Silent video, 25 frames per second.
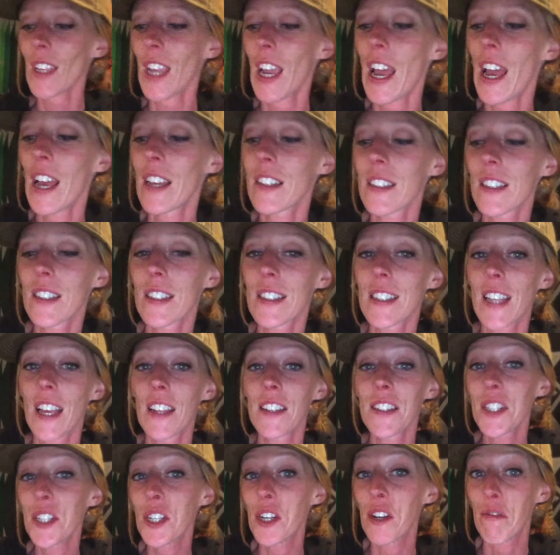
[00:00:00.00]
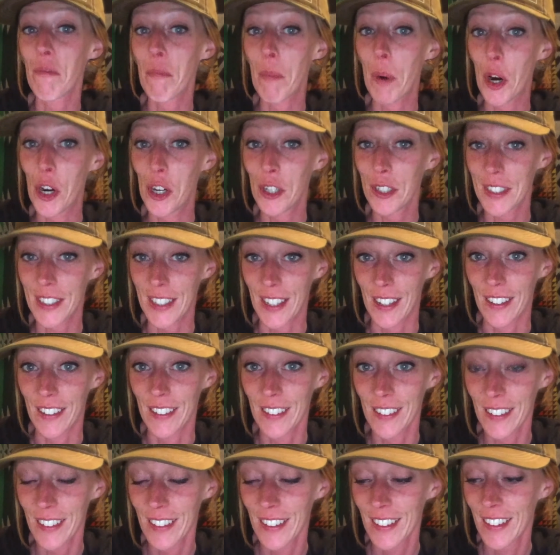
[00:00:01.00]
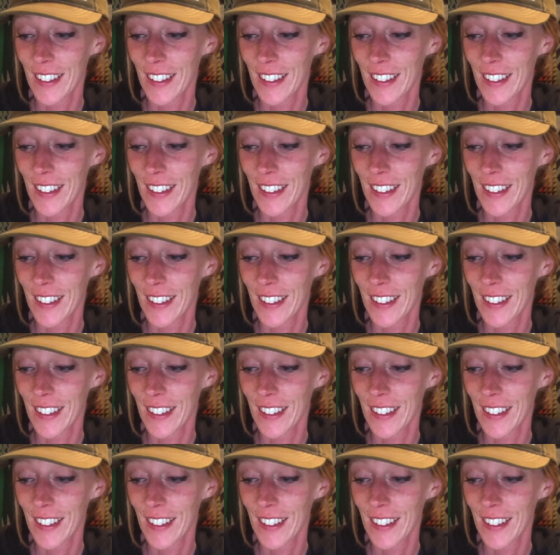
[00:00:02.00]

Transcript: As a sensitive person,